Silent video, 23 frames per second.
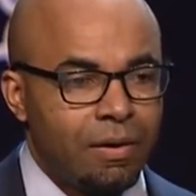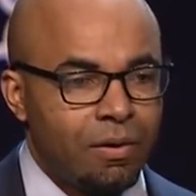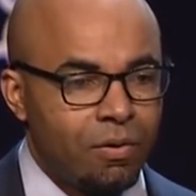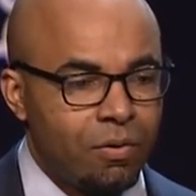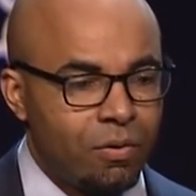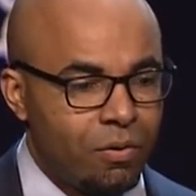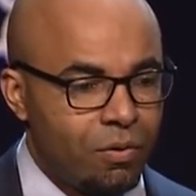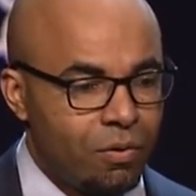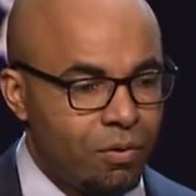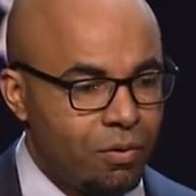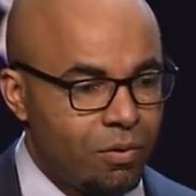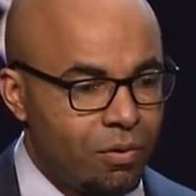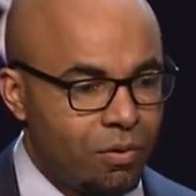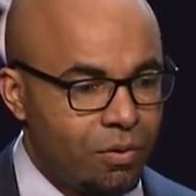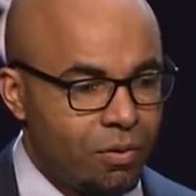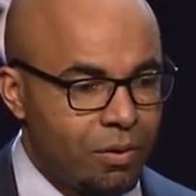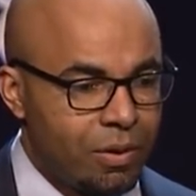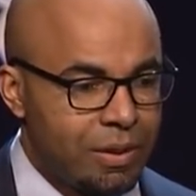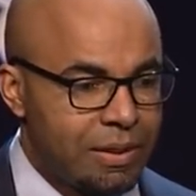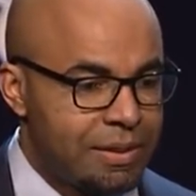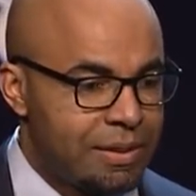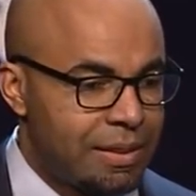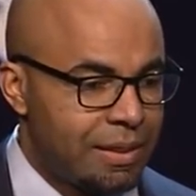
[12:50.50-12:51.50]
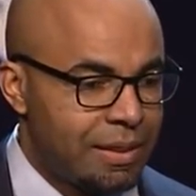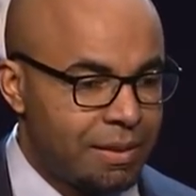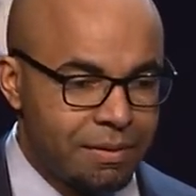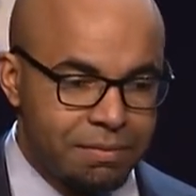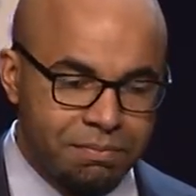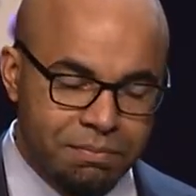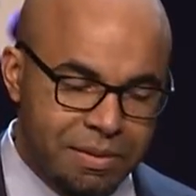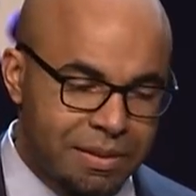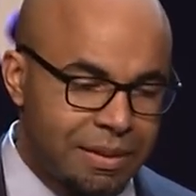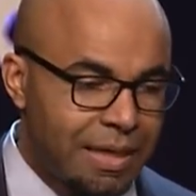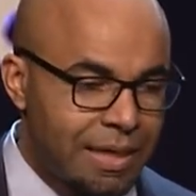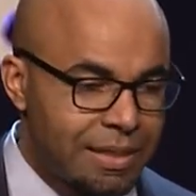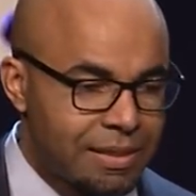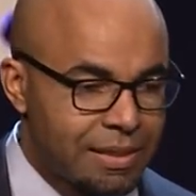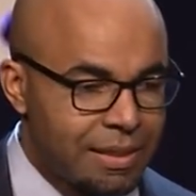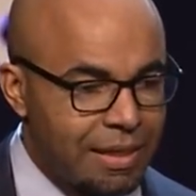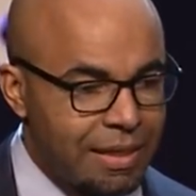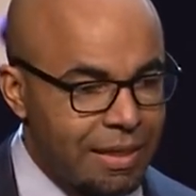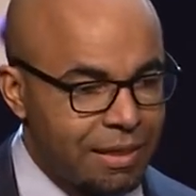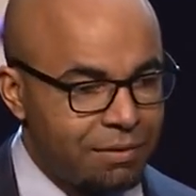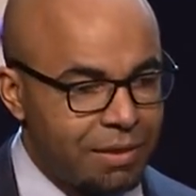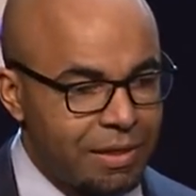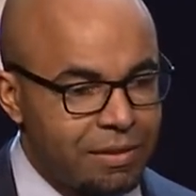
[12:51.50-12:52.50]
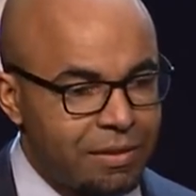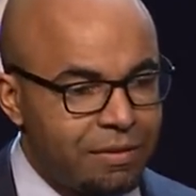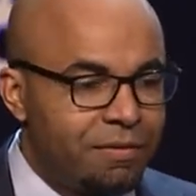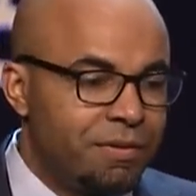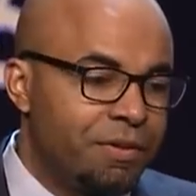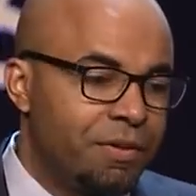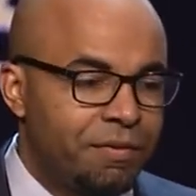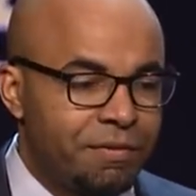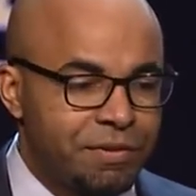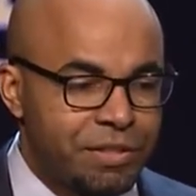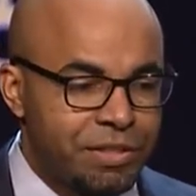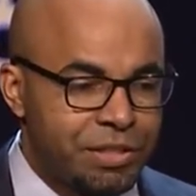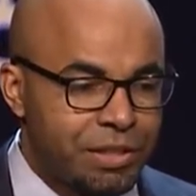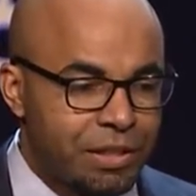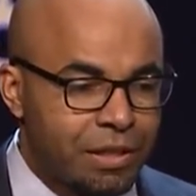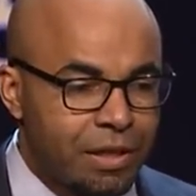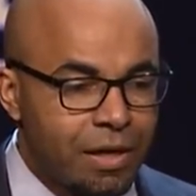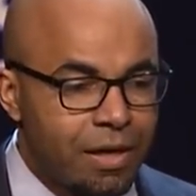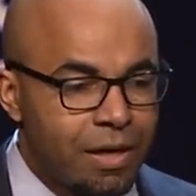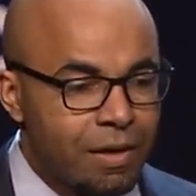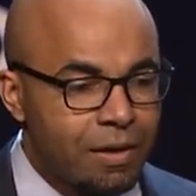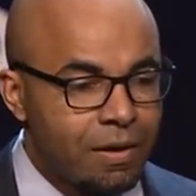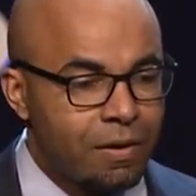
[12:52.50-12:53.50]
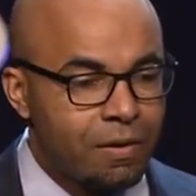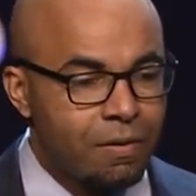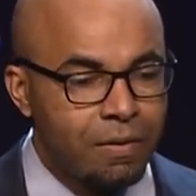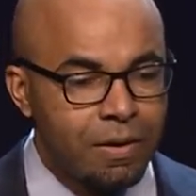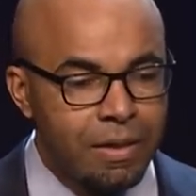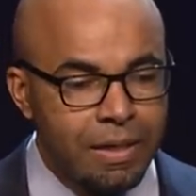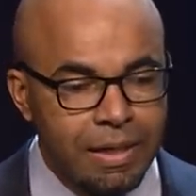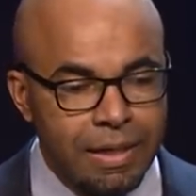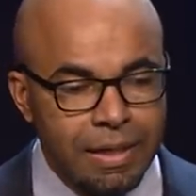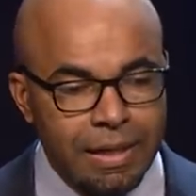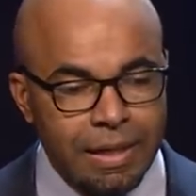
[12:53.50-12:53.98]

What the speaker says: who is a stats guy, graduate of the University of Chicago,